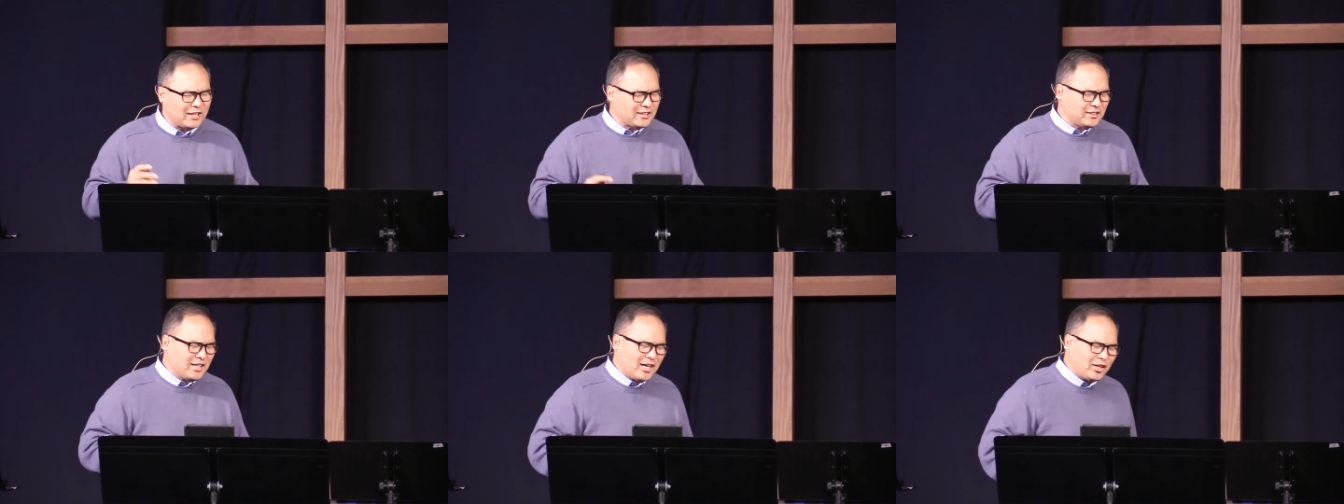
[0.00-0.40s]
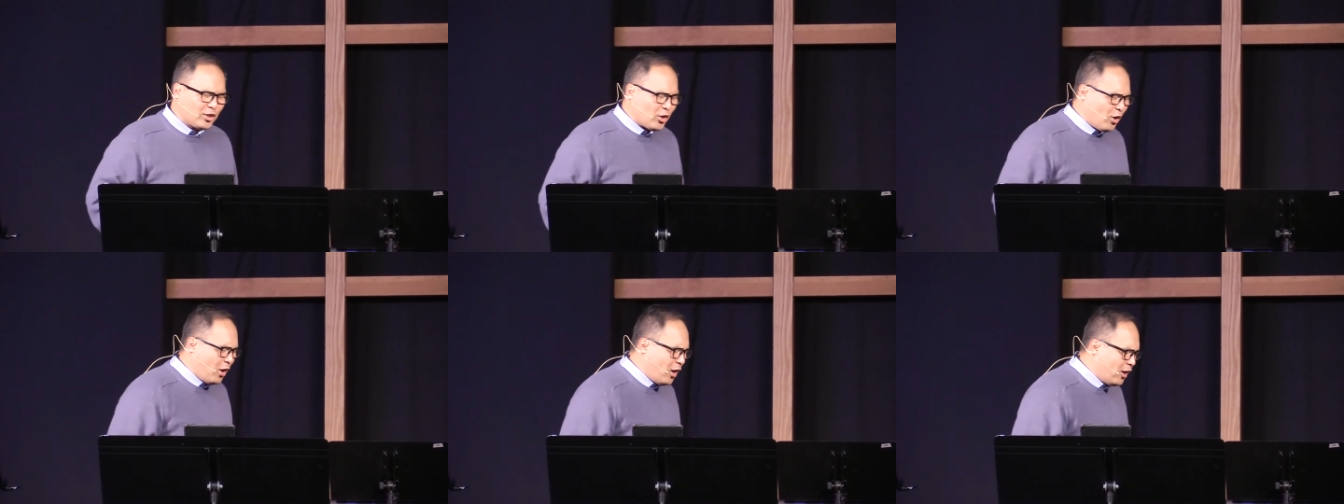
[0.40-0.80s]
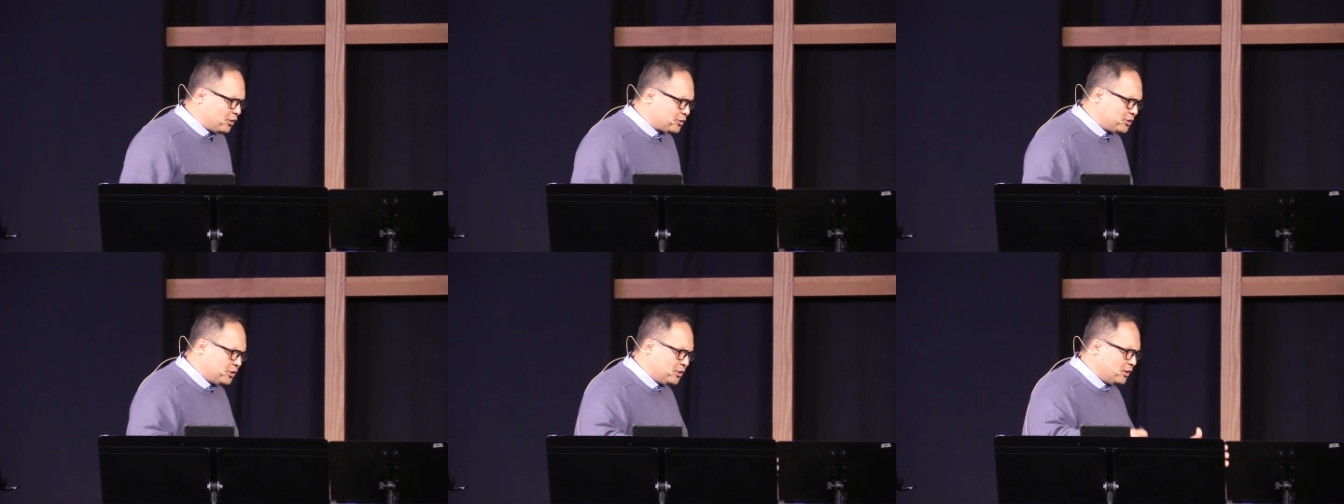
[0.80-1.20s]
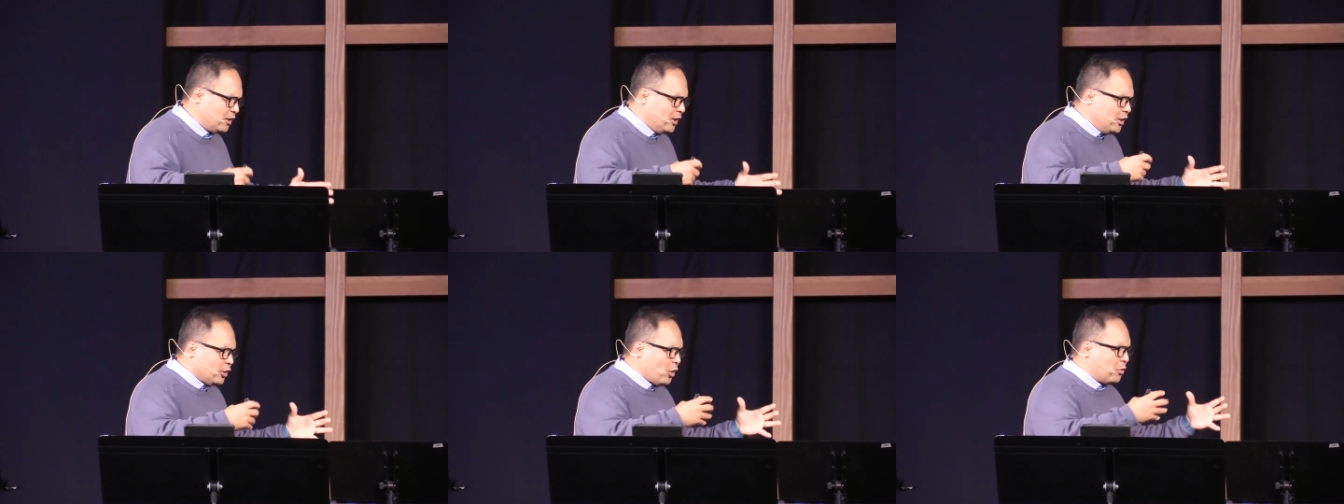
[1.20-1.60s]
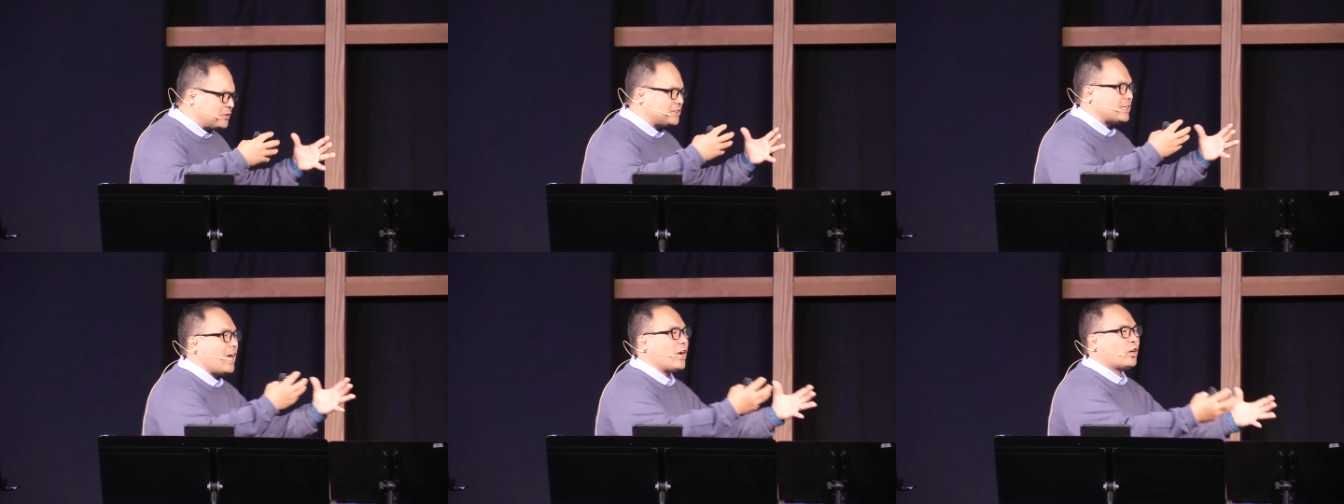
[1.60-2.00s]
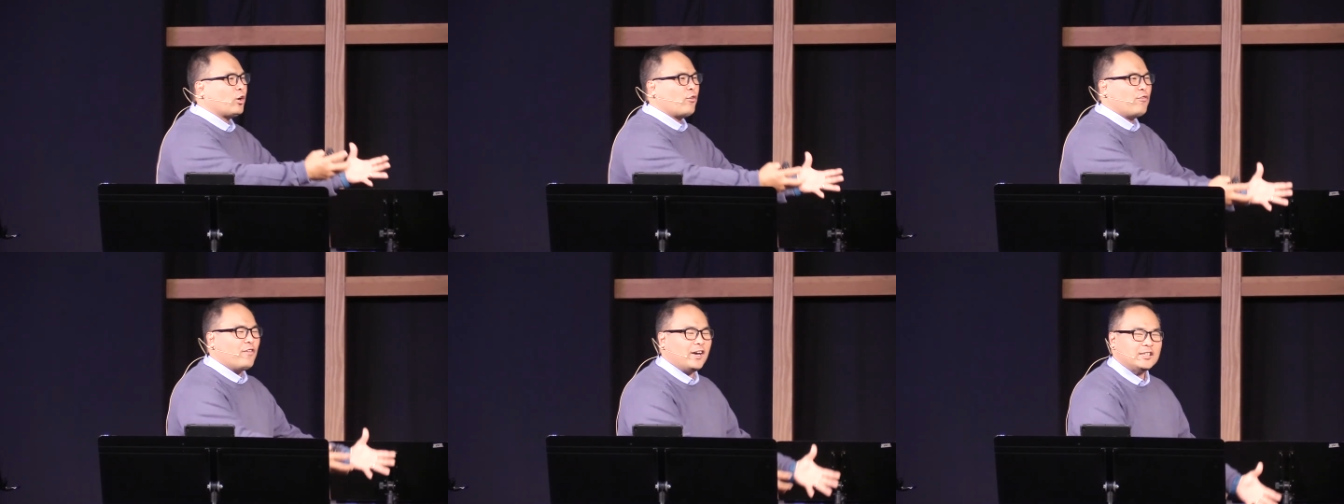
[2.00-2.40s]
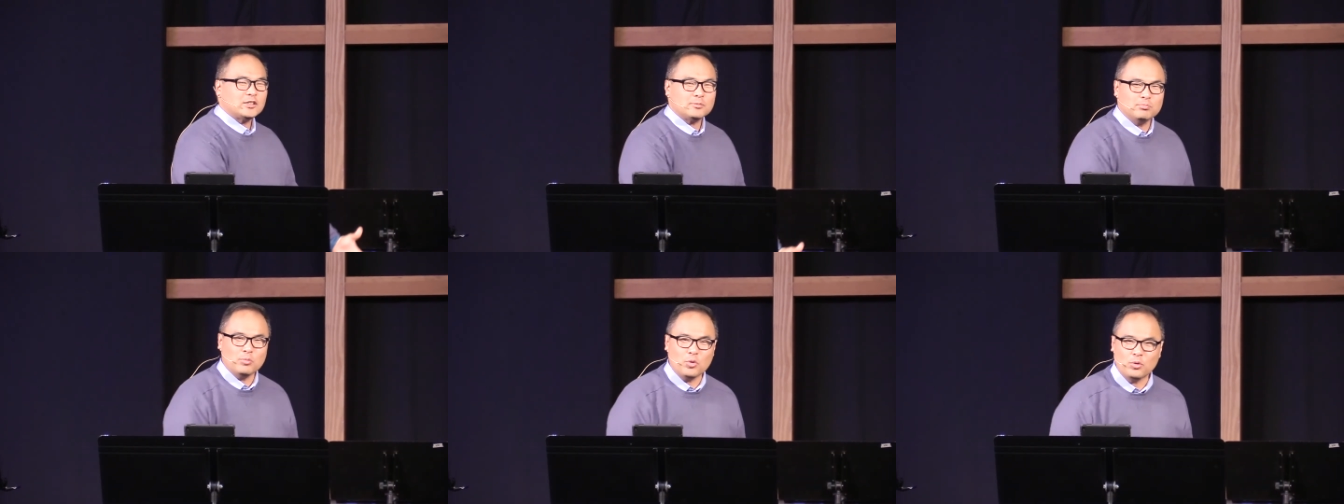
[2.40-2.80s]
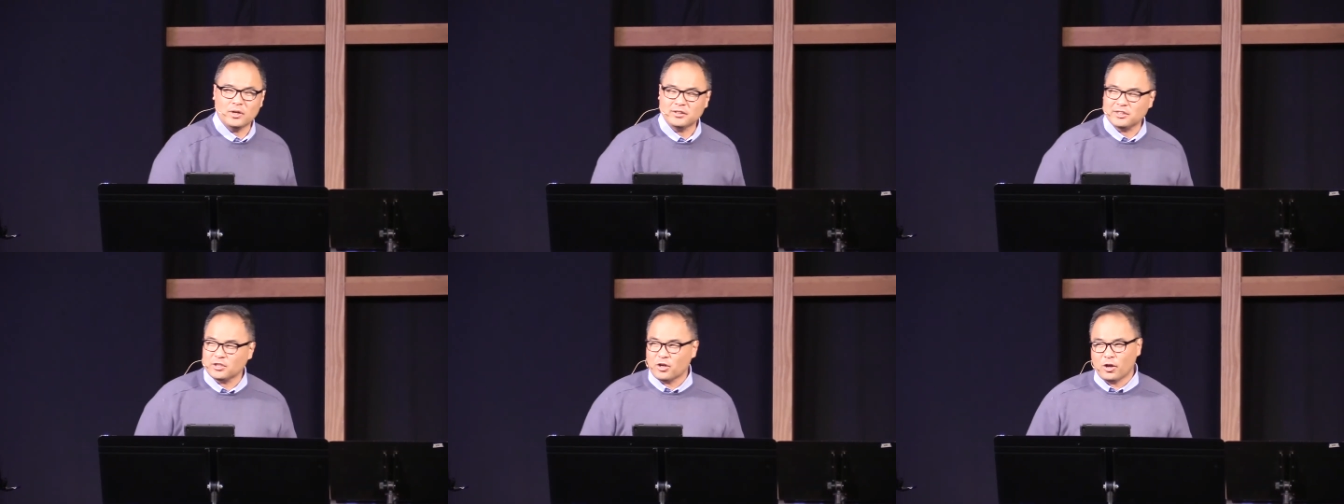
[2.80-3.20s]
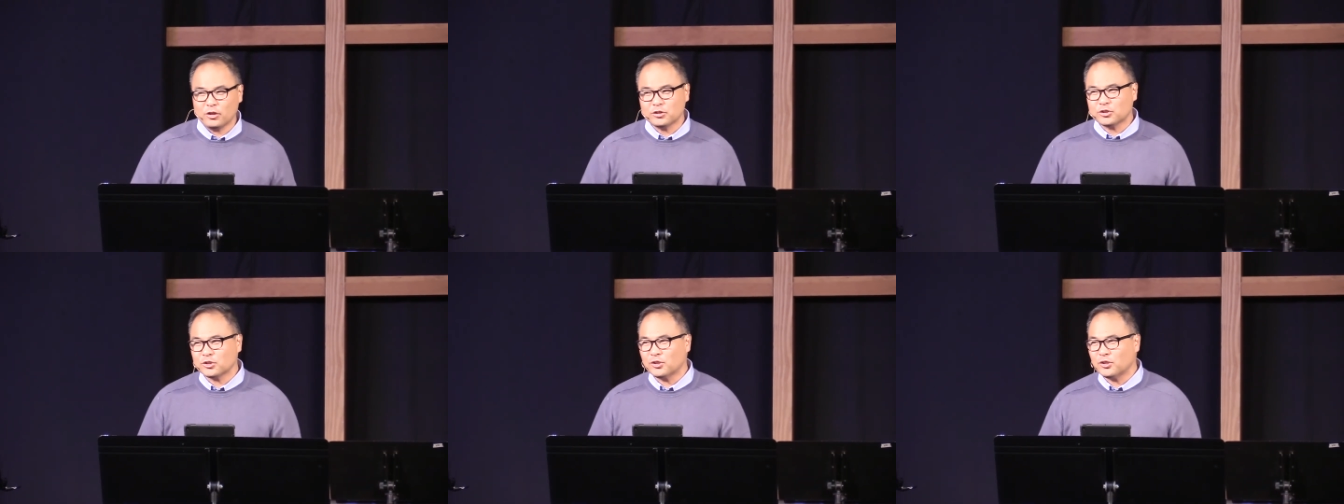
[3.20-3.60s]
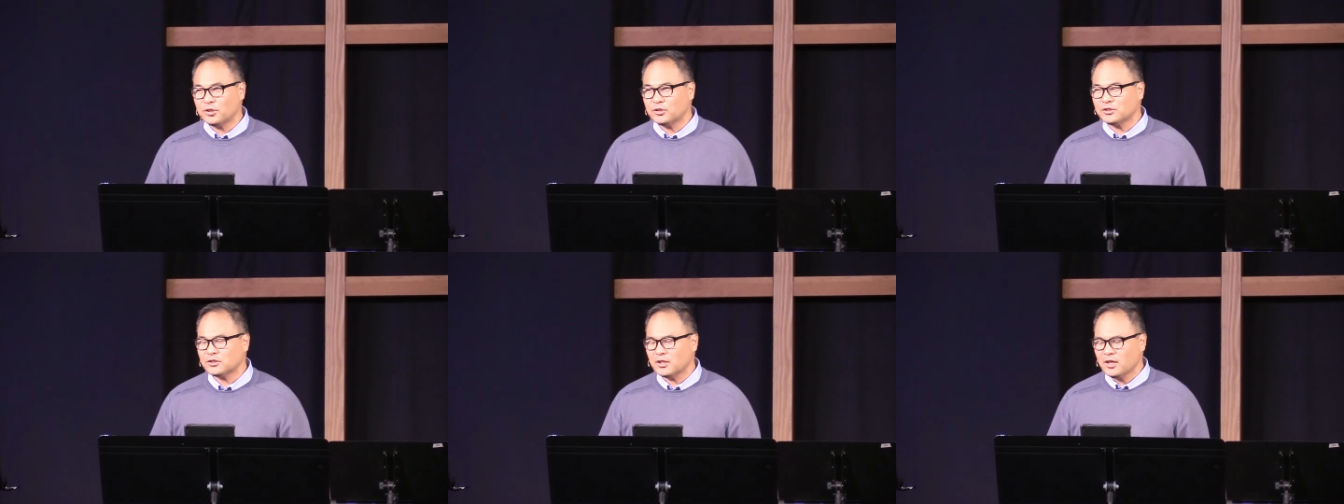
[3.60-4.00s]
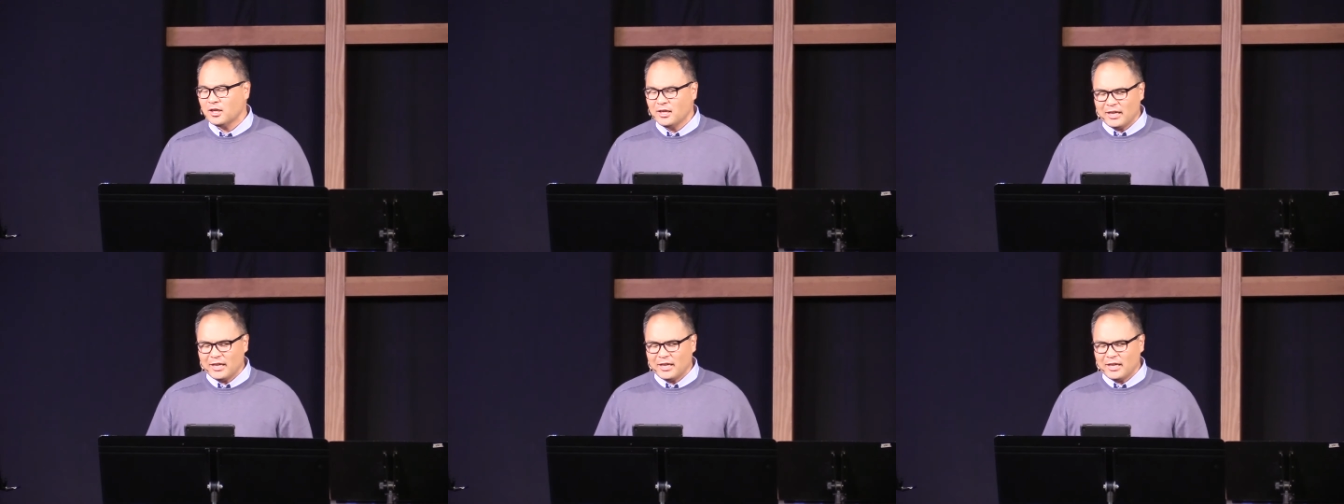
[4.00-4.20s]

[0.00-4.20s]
It's not a call to go sacrifice more at the altars.